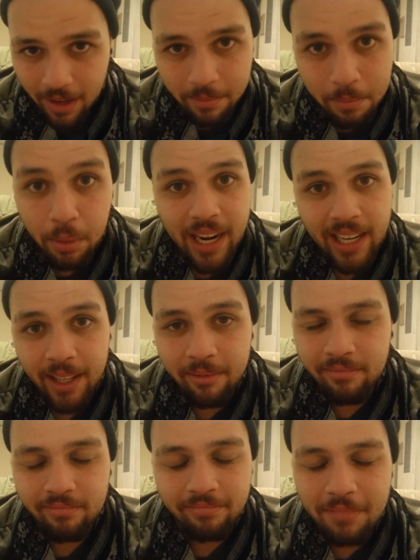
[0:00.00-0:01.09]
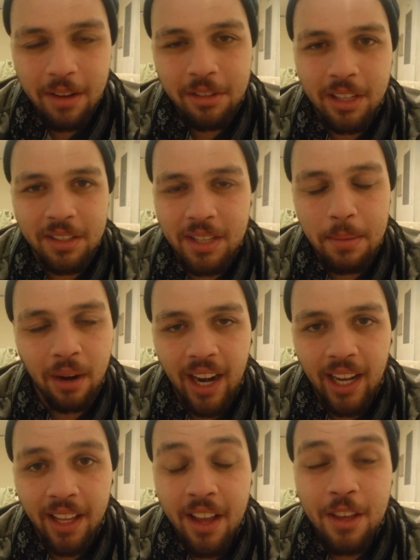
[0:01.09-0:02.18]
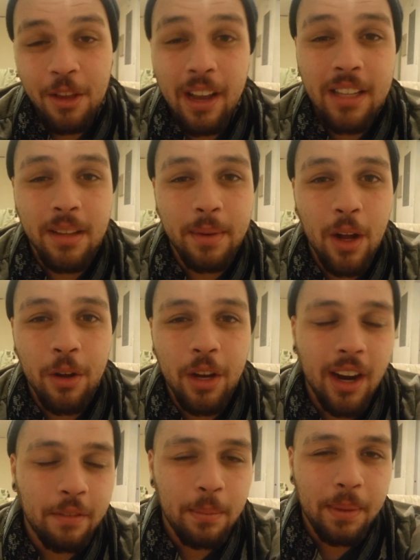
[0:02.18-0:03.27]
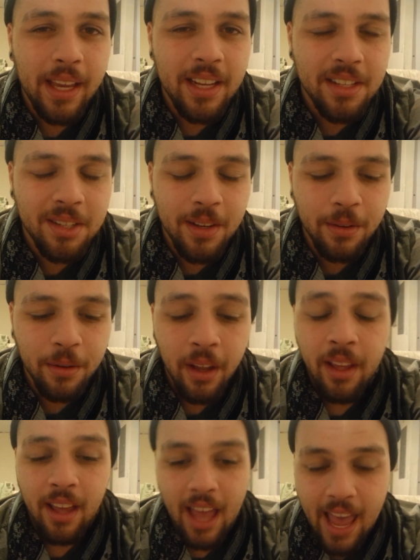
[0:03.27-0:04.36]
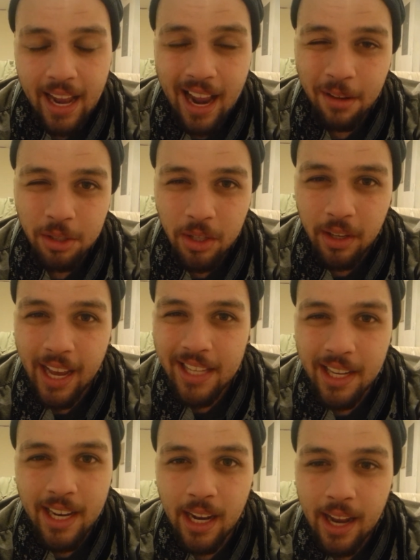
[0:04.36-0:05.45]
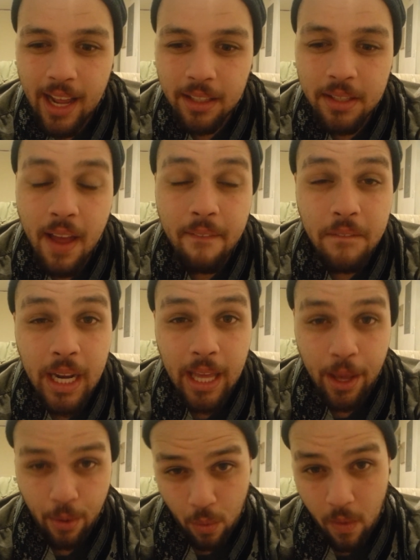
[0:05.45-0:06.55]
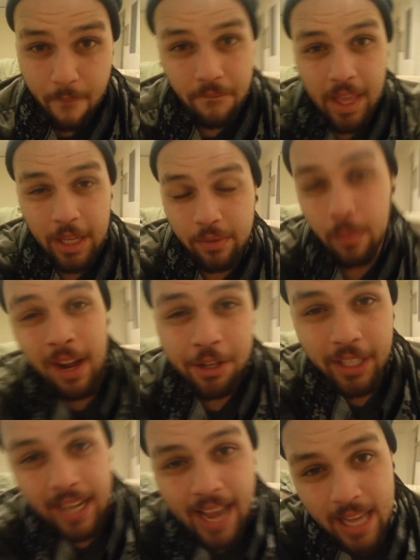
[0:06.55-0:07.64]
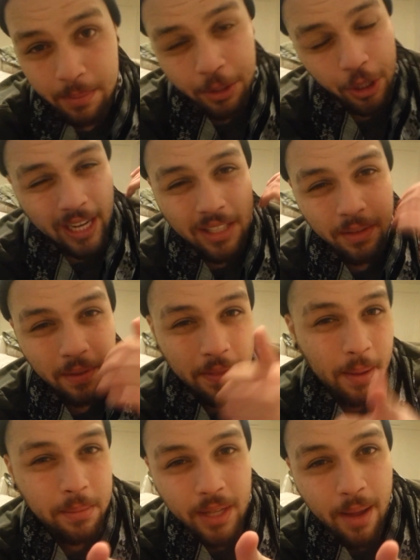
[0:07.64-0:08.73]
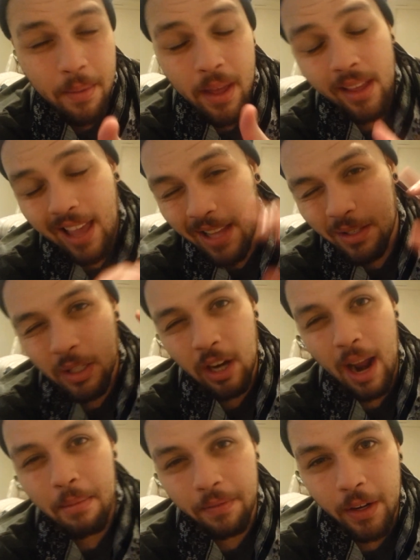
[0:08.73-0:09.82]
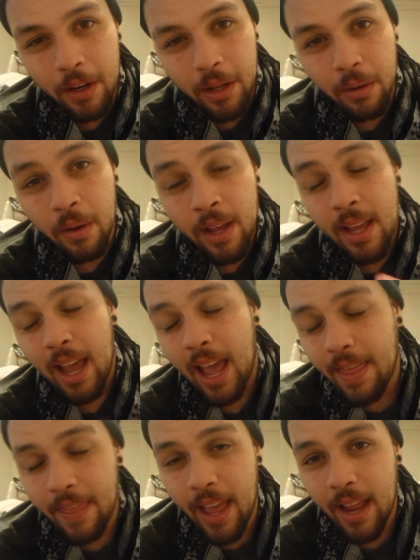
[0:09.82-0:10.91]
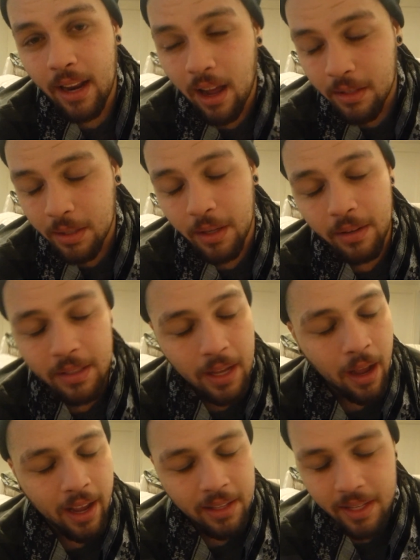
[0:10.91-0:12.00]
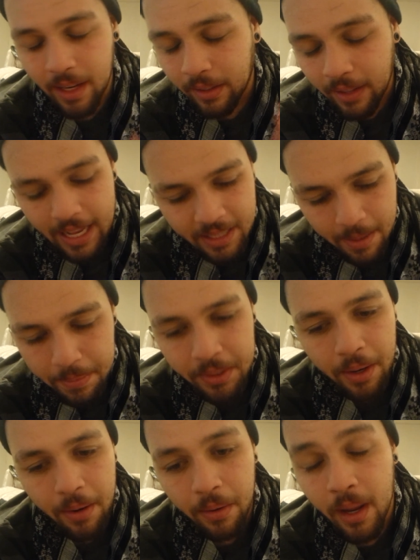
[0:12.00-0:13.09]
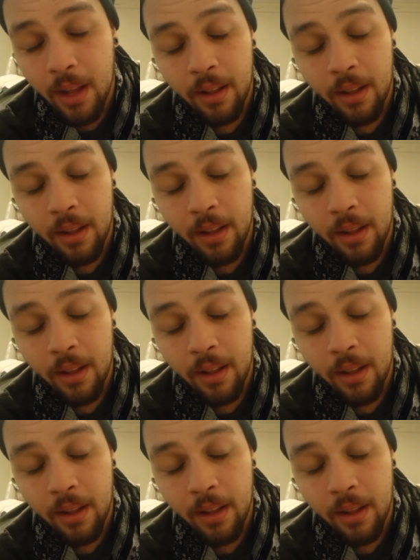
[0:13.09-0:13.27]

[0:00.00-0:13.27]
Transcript: Brady. I'm just going to say Brady. You guys let me know who your MVP is, too. And I will see you guys in the next video. Thanks for watching, guys. Make sure you guys leave a thumbs up and subscribe if you're new. And then also, as I said in the last episode,